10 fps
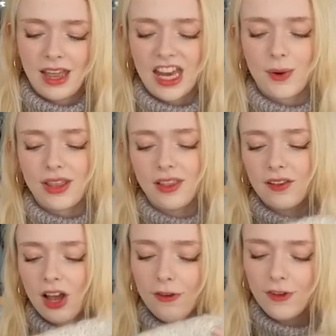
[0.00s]
Anyway, the
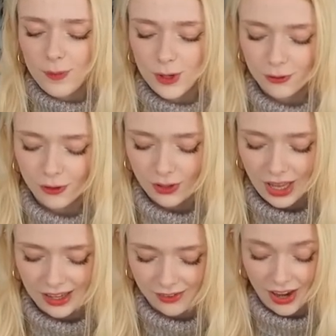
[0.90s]
scarf is
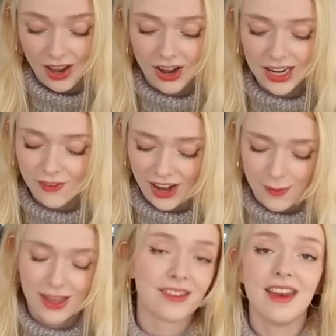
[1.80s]
beautiful and I highly
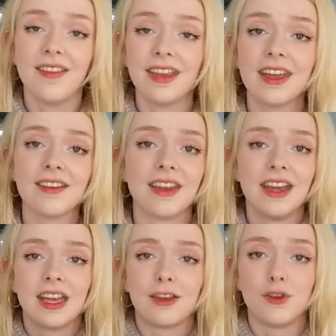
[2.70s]
recommend knitting it
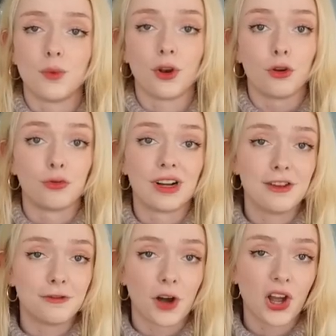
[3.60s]
if you want a
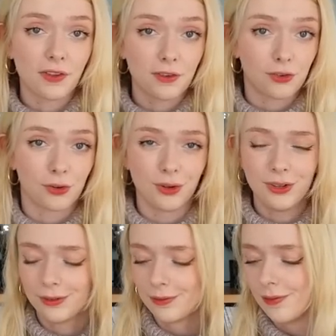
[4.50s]
really fast
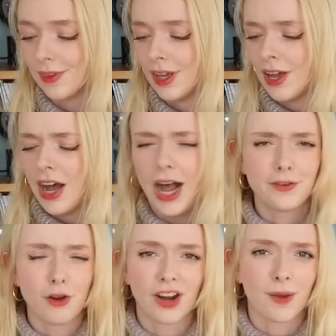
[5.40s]
shawl. I
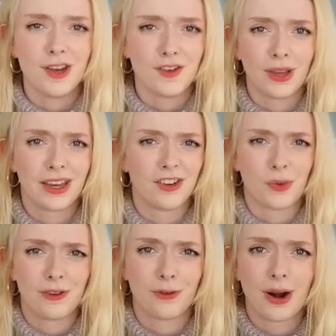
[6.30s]
don't recommend doing it in
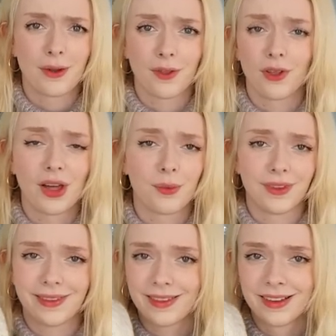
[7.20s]
24 hours, like that
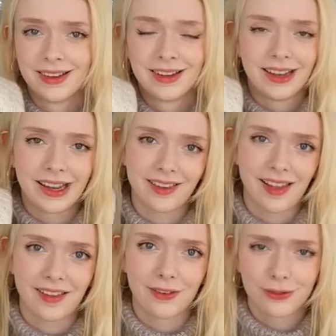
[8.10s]
was
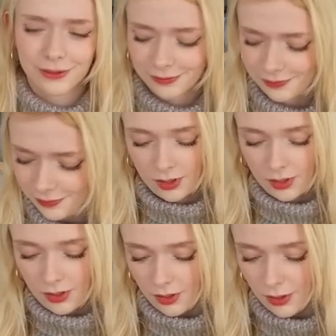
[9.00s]
excessive.
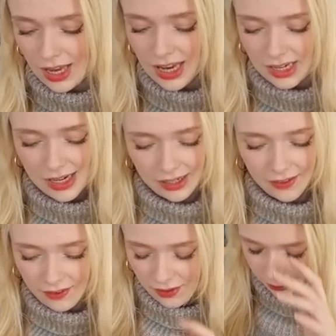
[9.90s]
Okay,
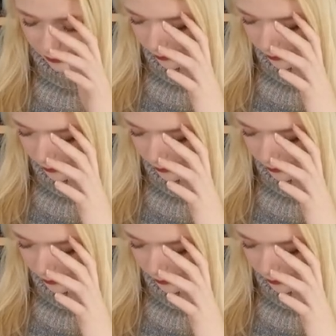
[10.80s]
next.